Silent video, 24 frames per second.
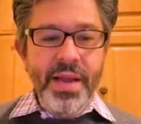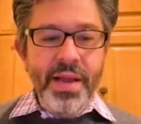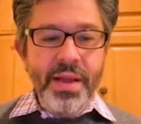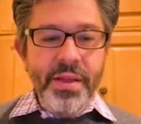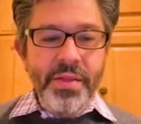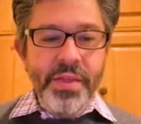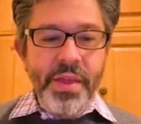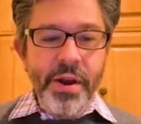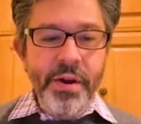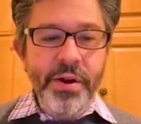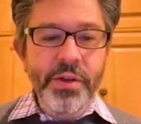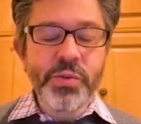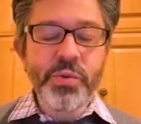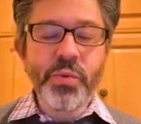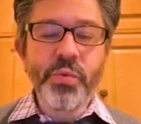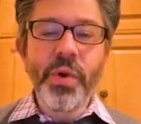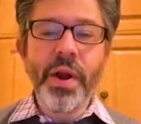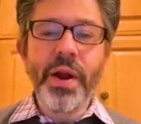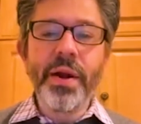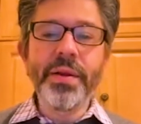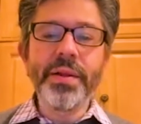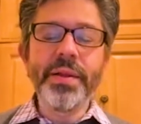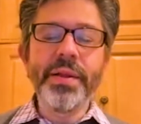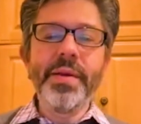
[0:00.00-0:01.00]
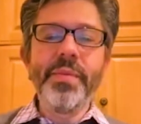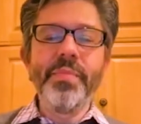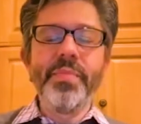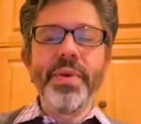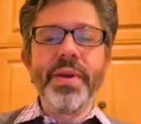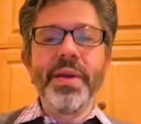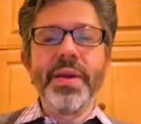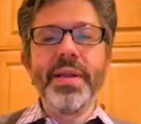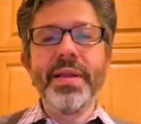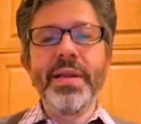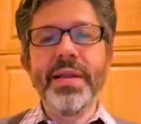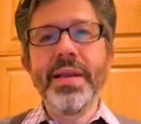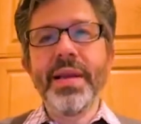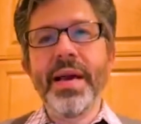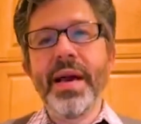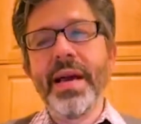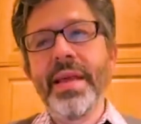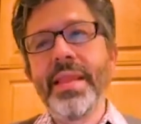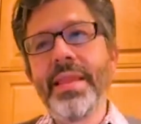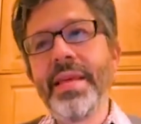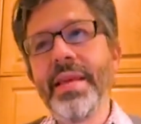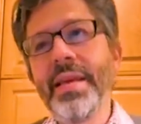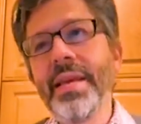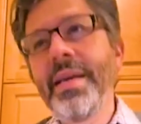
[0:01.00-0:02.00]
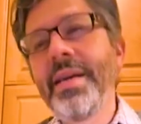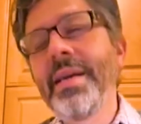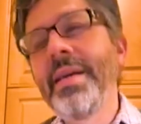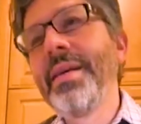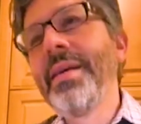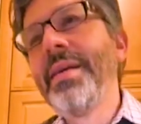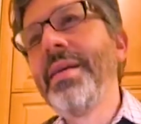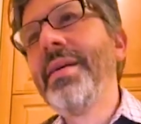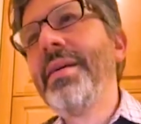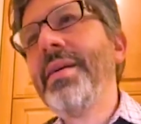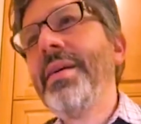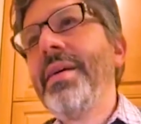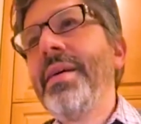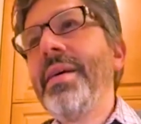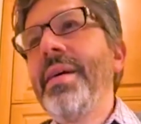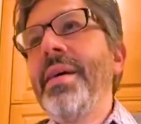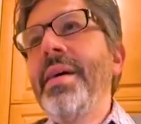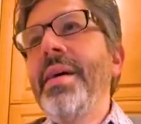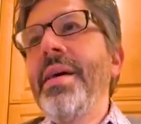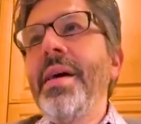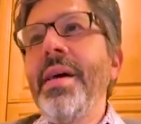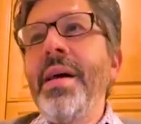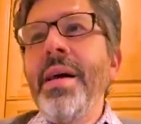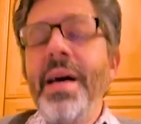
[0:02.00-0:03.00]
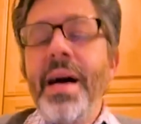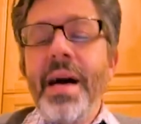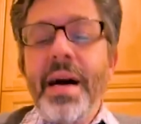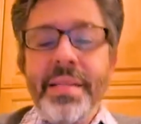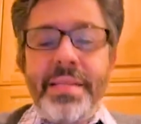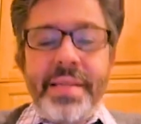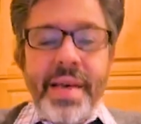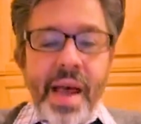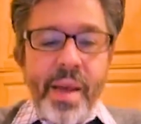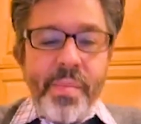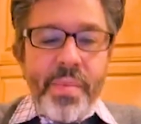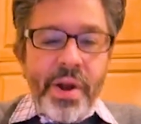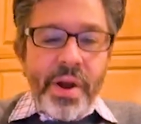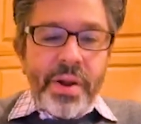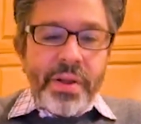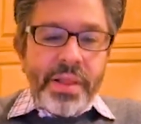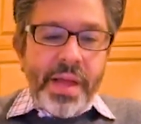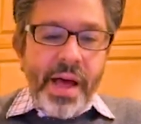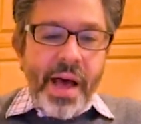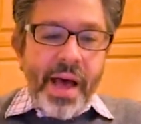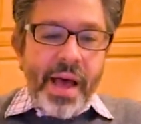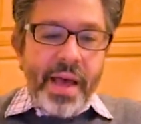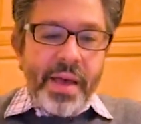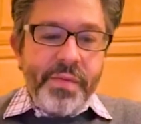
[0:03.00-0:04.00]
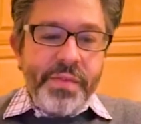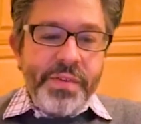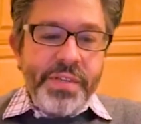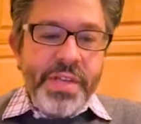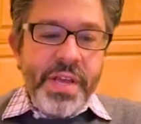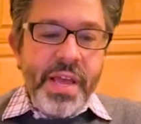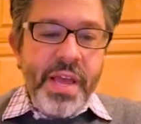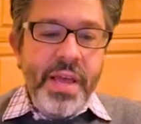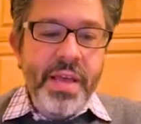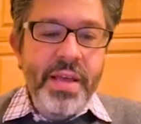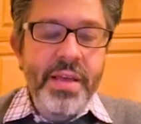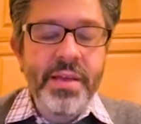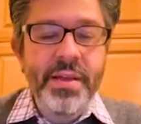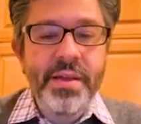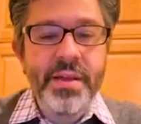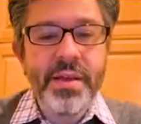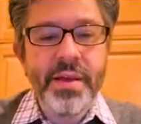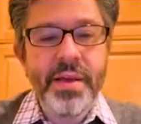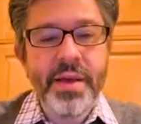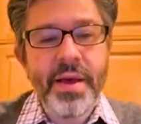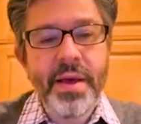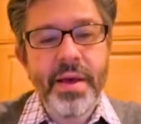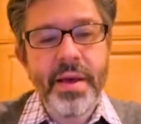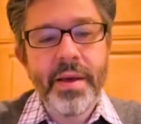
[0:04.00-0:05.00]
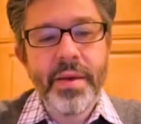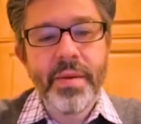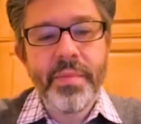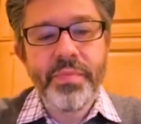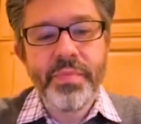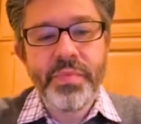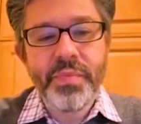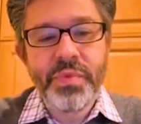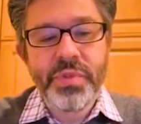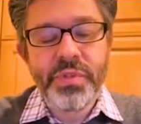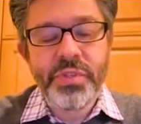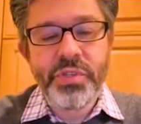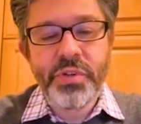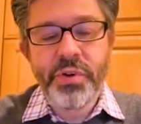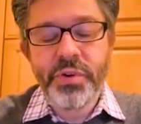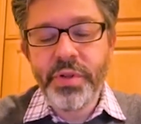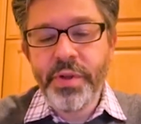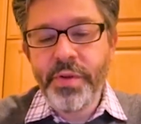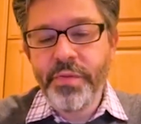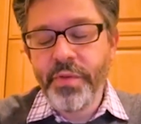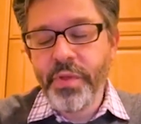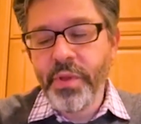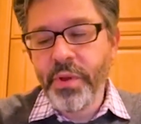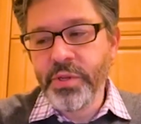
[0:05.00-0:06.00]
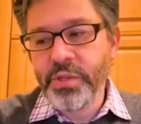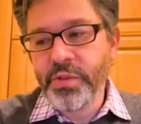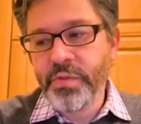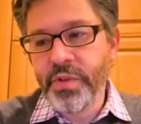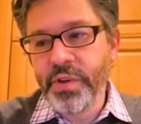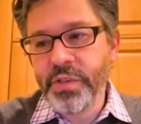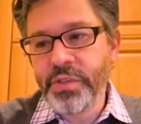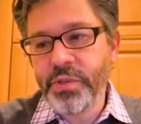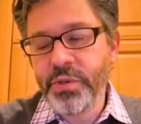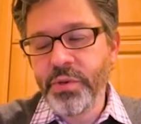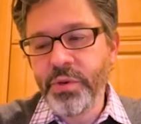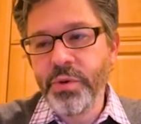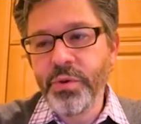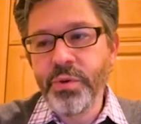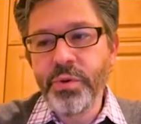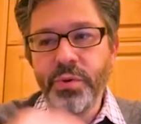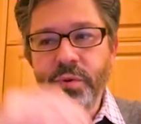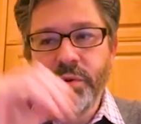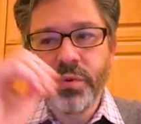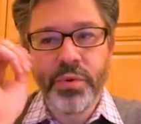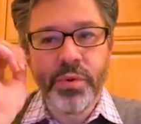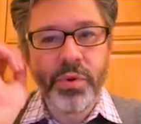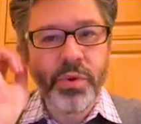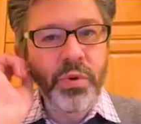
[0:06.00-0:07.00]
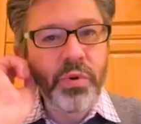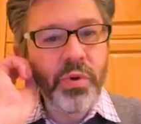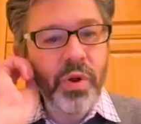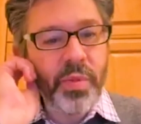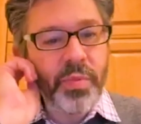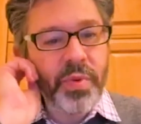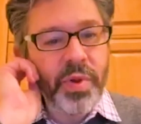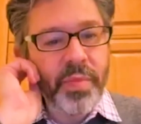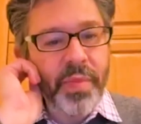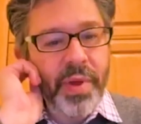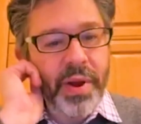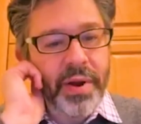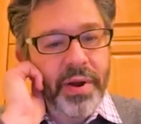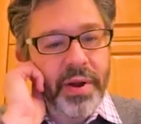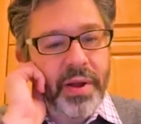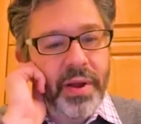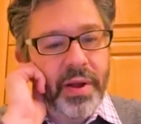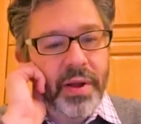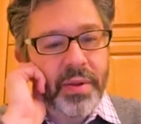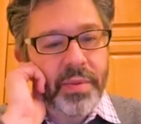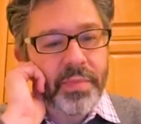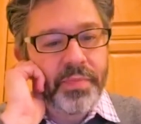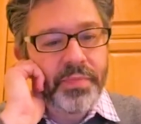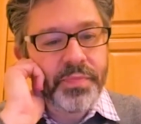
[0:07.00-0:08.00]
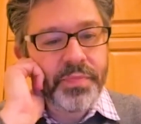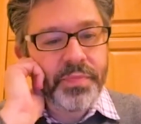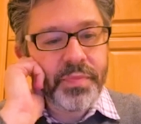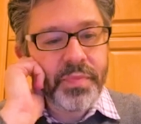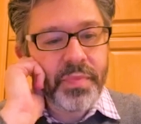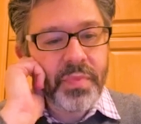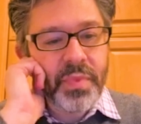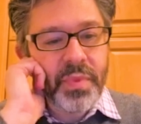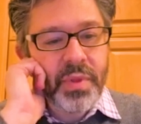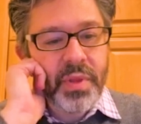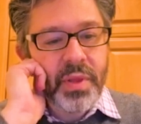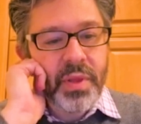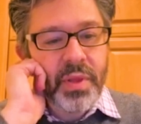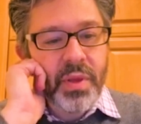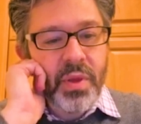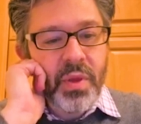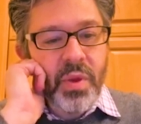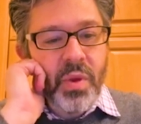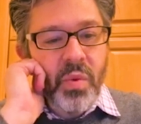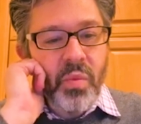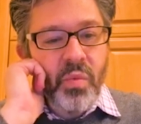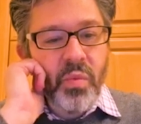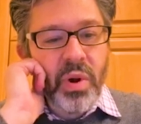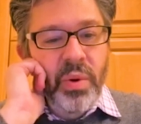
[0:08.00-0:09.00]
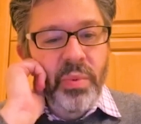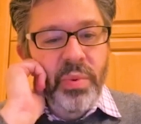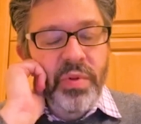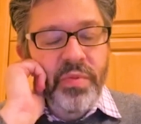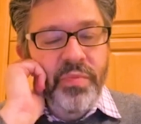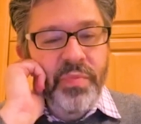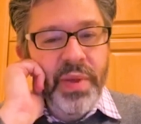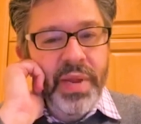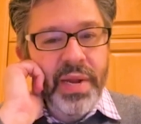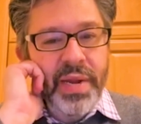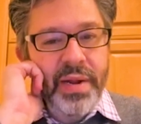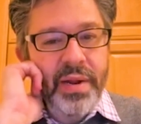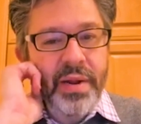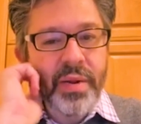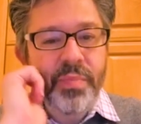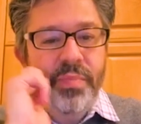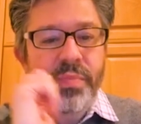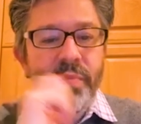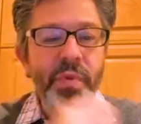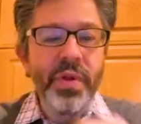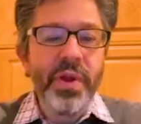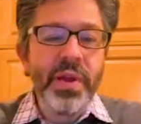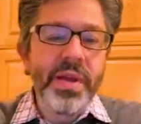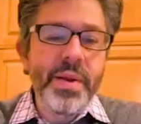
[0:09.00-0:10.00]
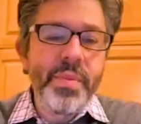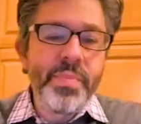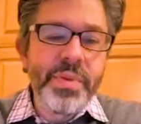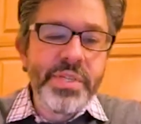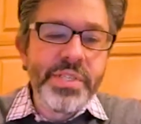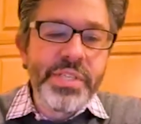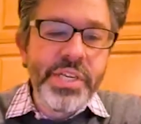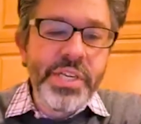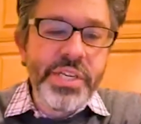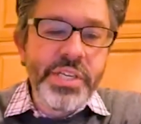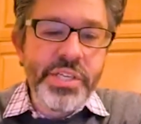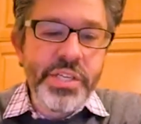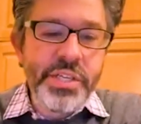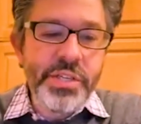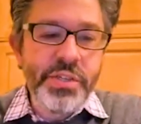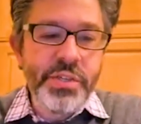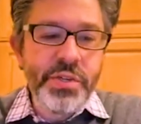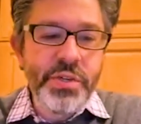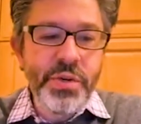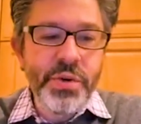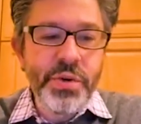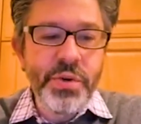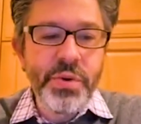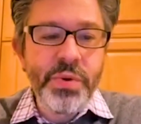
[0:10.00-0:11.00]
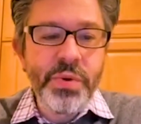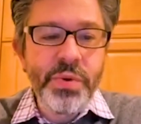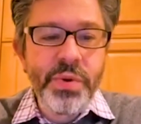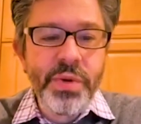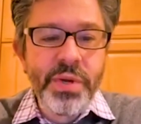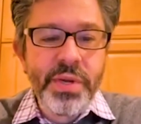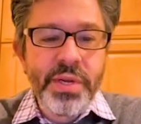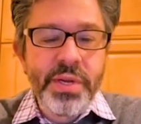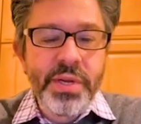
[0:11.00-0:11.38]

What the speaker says: There has rarely been, I think, a time in our lives, certainly for those of us who grew up in America, where we've been in a position to